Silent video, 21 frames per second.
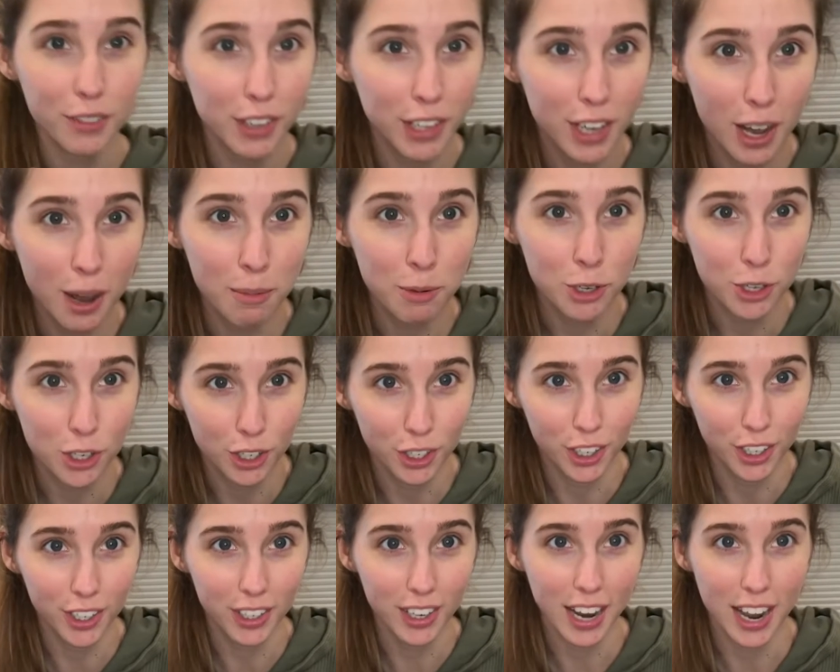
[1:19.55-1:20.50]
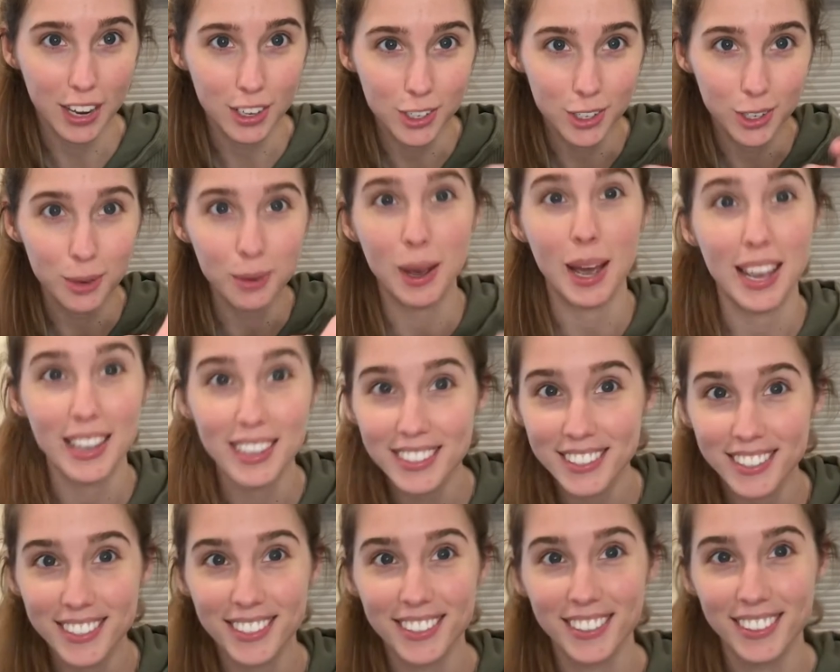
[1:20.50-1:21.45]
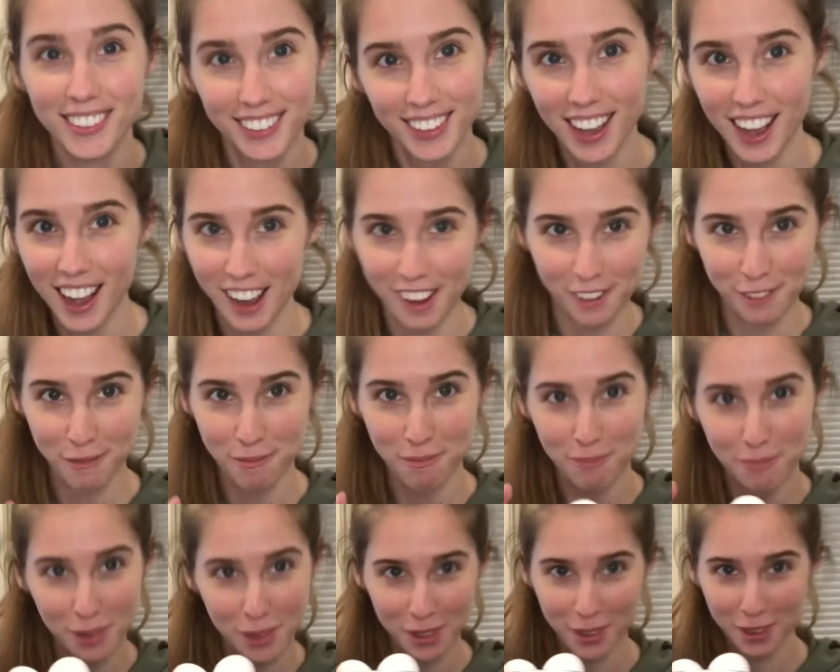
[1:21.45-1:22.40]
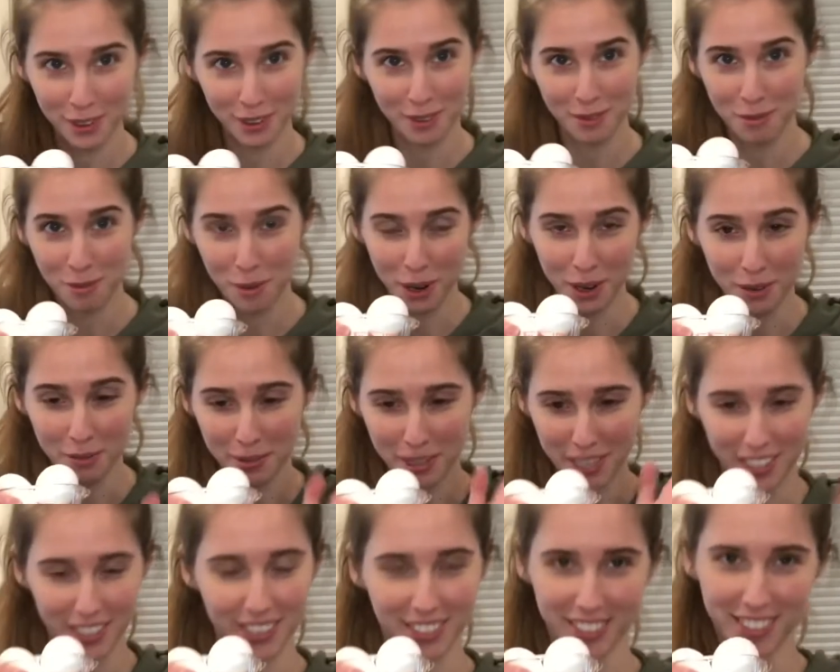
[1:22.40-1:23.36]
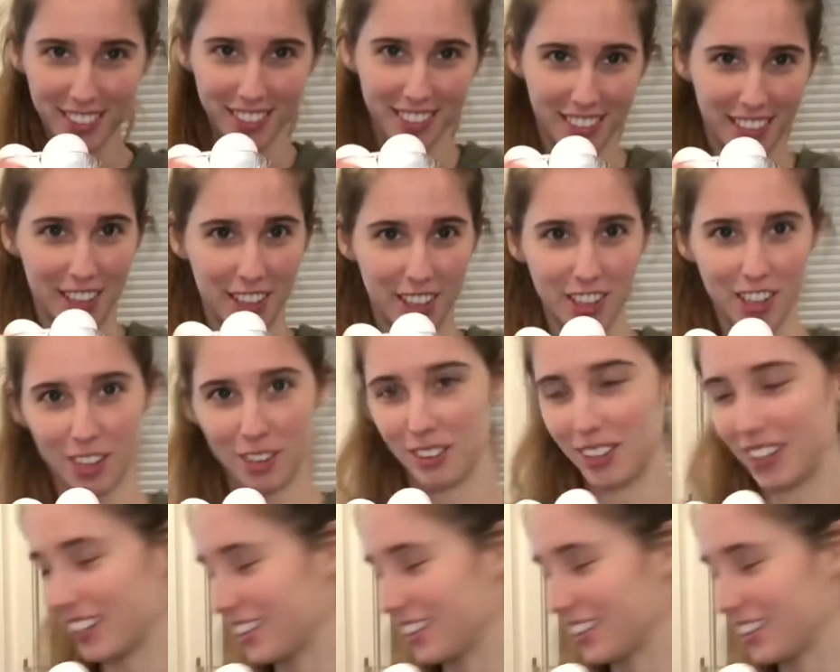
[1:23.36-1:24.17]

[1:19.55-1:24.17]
cup sugar and 2 eggs. I put the in one because they look cute like